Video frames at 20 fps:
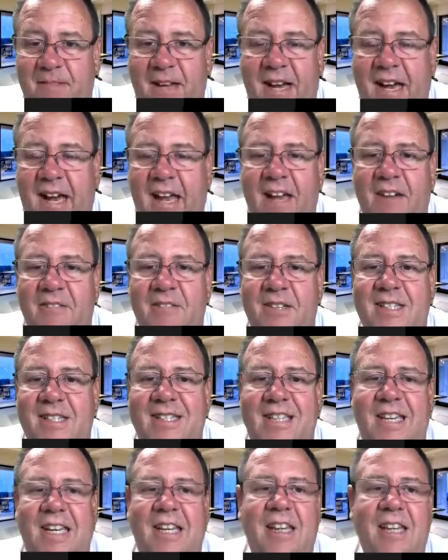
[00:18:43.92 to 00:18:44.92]
I haven't
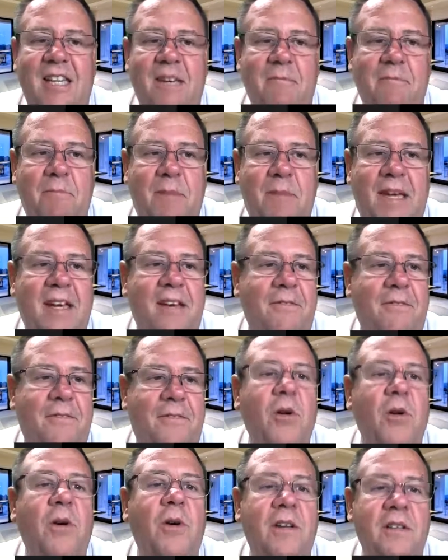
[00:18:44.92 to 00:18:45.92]
seen them being
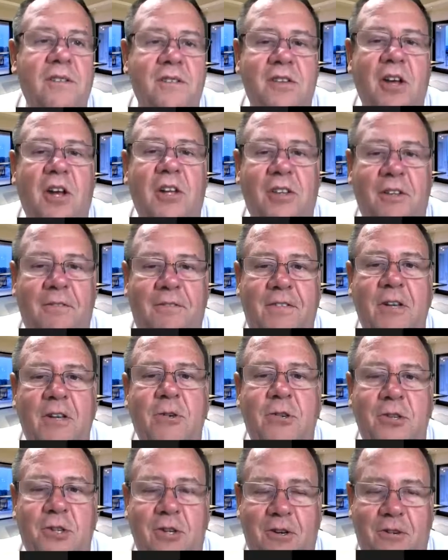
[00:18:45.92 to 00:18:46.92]
focused on the
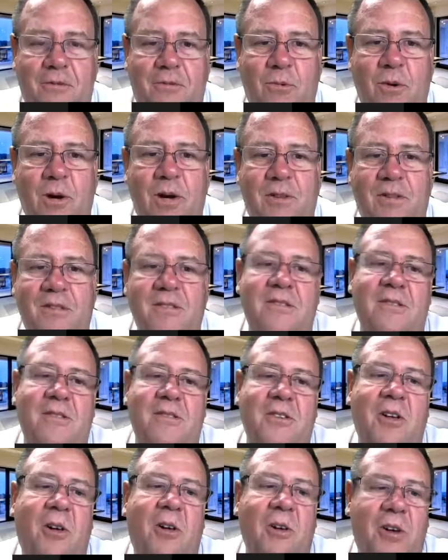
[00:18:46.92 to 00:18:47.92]
future of where this
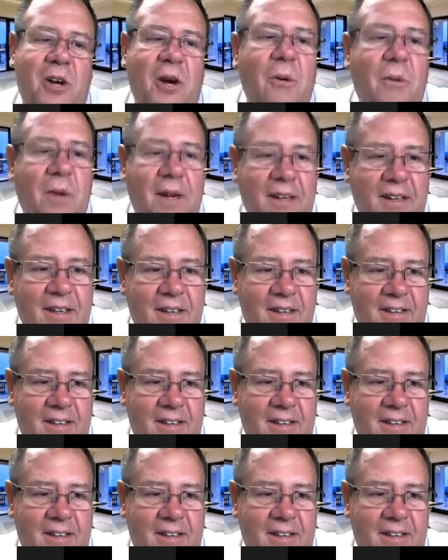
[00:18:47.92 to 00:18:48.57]
is all going.